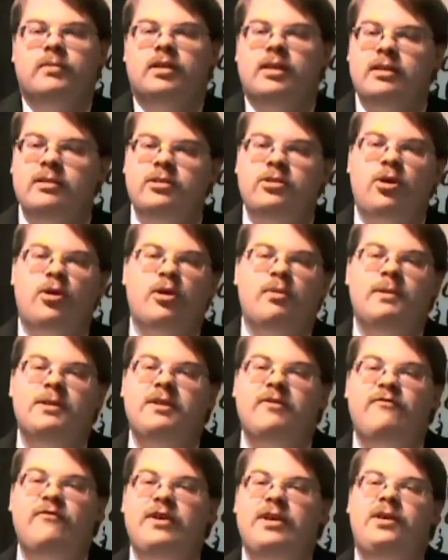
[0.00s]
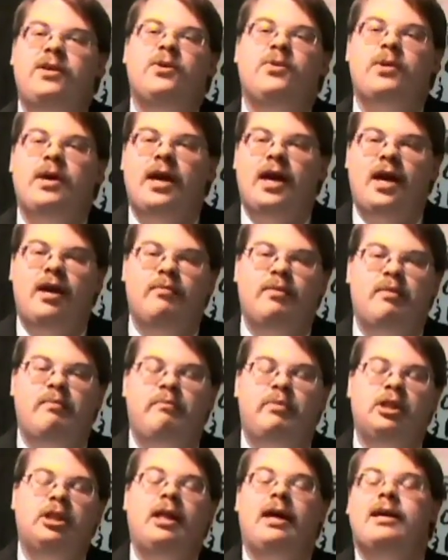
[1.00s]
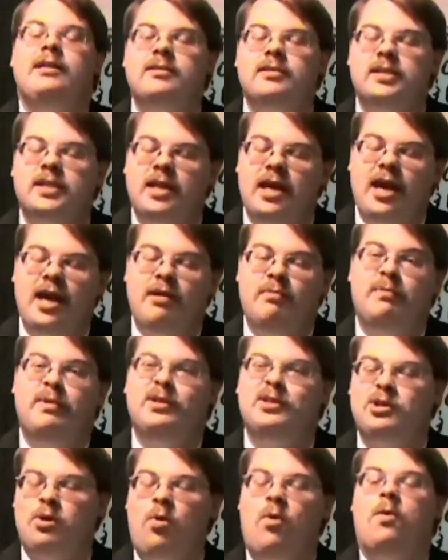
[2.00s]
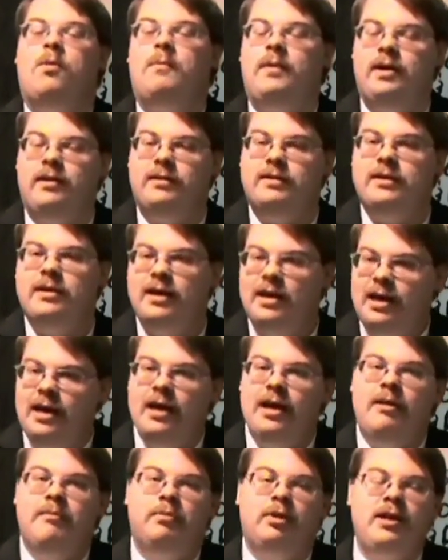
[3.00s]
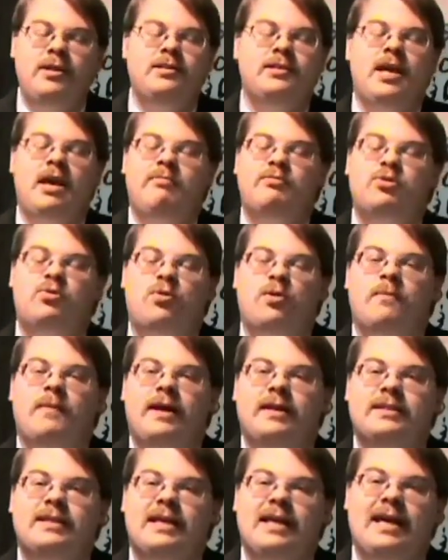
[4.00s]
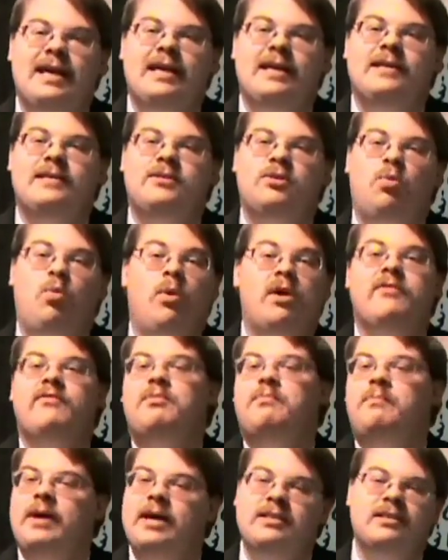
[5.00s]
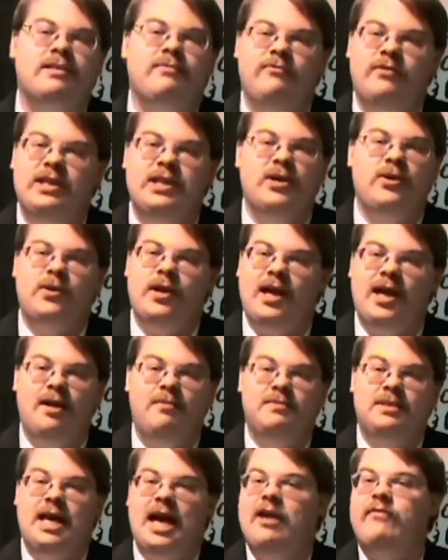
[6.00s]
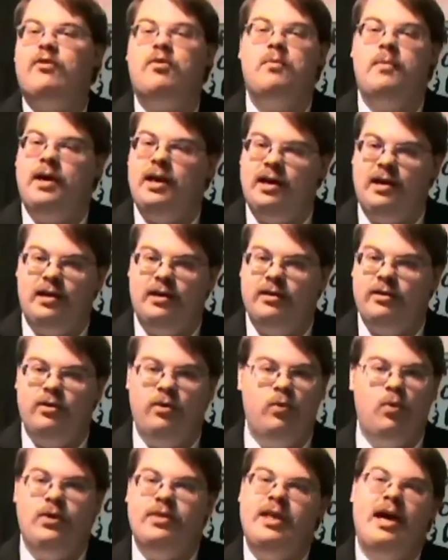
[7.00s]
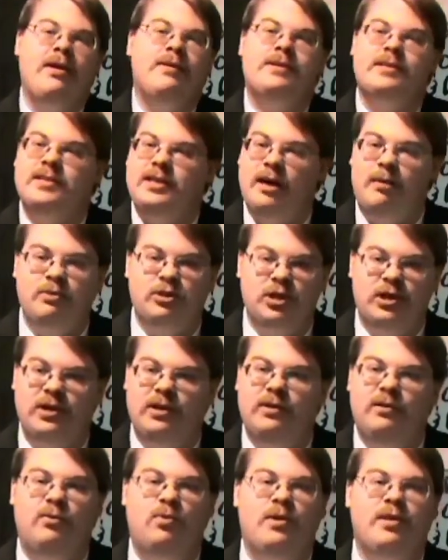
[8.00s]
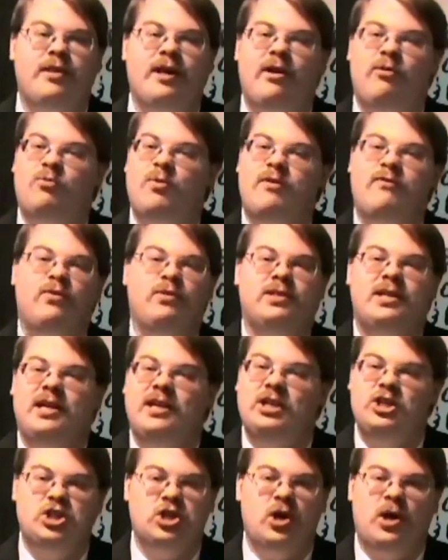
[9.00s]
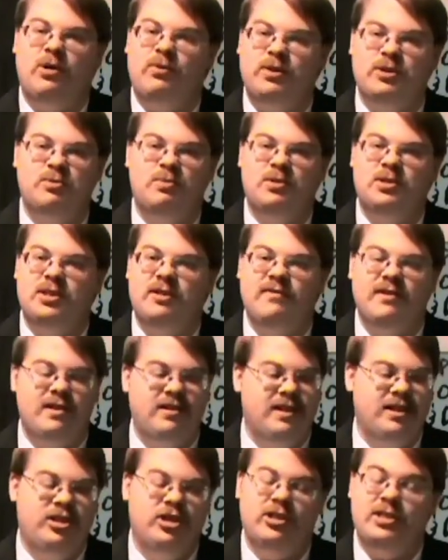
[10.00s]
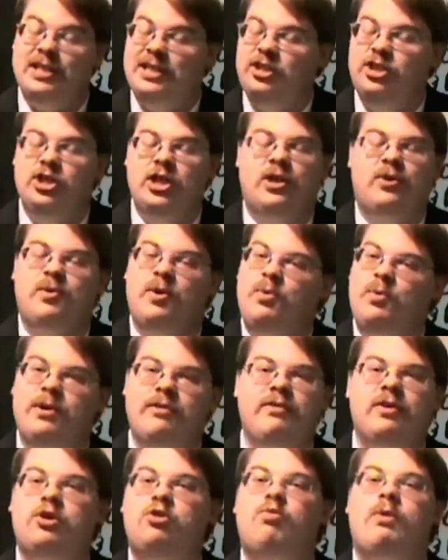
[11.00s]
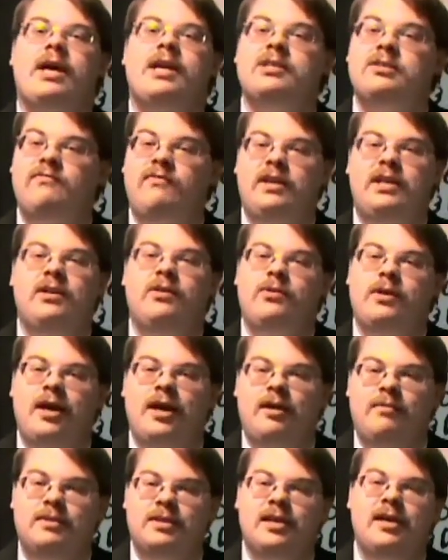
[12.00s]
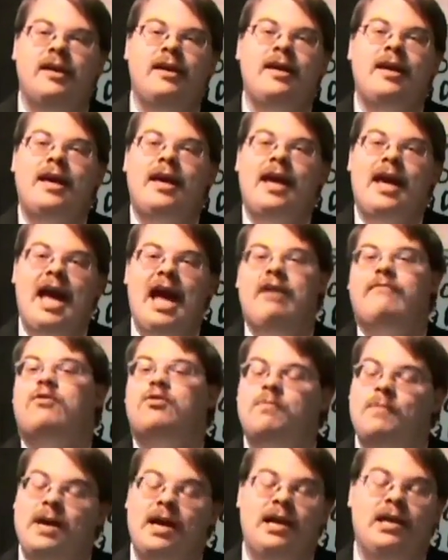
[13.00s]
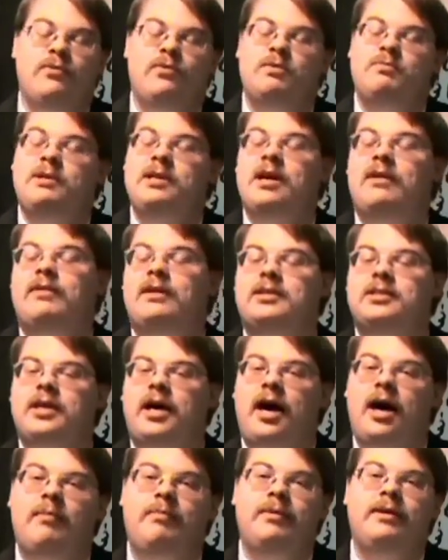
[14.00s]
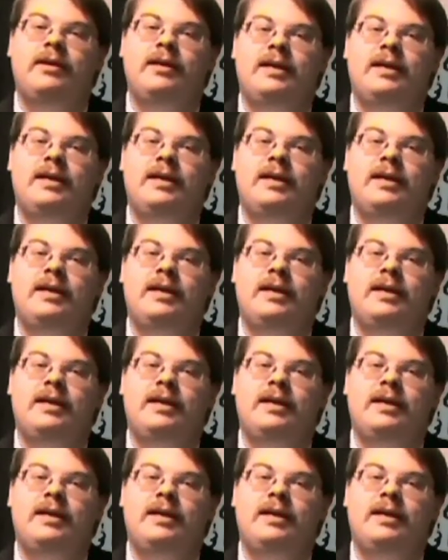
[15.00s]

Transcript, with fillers: let's talk about the video game Planescape Torment. Planescape Torment is one of the best video games ever made. Without exception, without reference to any genre specifically, just in general, one of the greatest video games ever made. It would be on the top